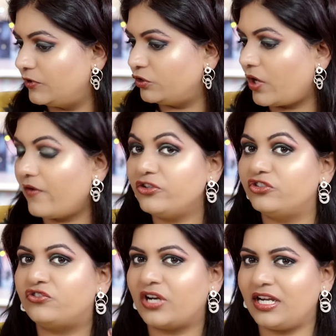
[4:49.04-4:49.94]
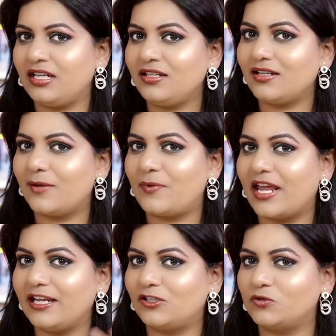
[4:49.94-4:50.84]
So I was dreading
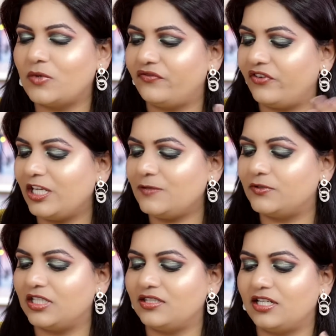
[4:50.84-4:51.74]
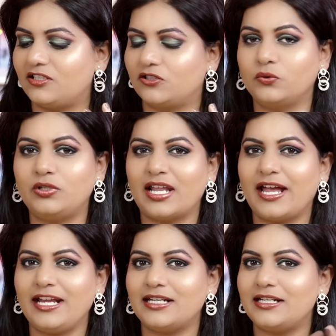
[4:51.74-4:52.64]
applying it to my face since it's so
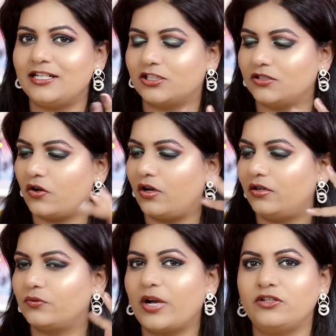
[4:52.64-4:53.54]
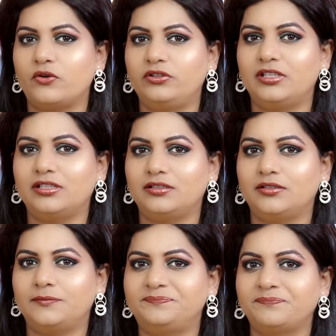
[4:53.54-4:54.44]
light and it's quite on
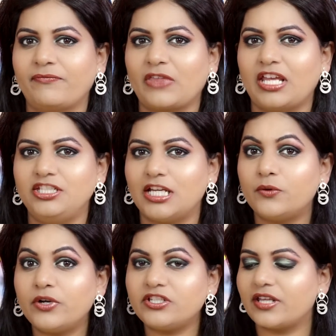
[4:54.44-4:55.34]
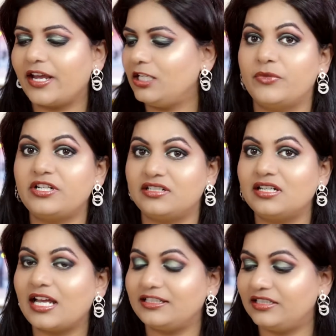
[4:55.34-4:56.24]
the yellowish side, but
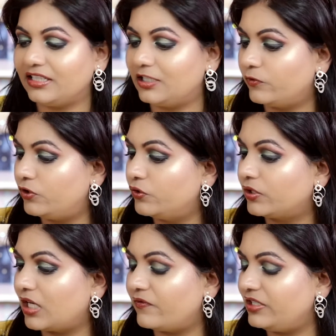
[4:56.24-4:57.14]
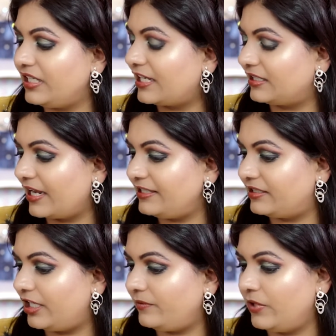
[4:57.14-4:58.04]
still I think it will look lovely at night
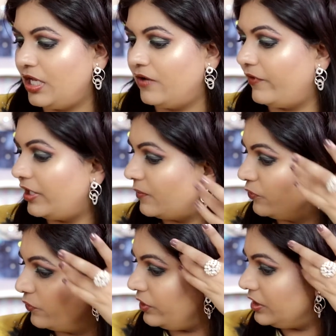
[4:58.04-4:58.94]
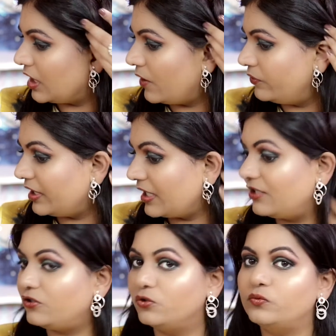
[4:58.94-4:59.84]
time when I'm going out and I
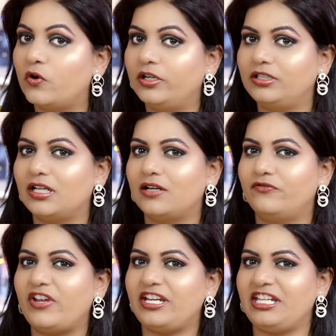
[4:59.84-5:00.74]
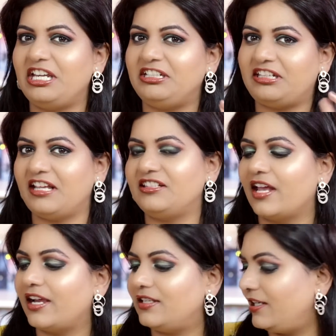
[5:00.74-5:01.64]
do want a very intense
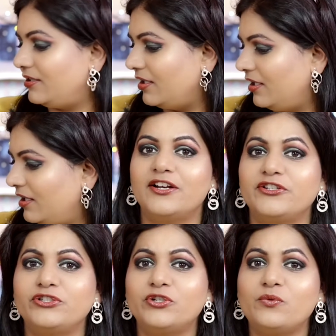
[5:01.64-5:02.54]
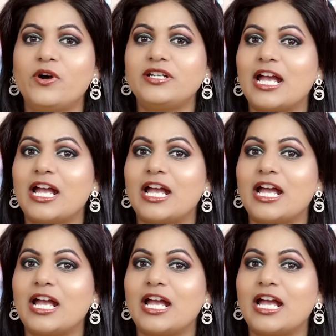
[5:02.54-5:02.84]
highlight. You know what?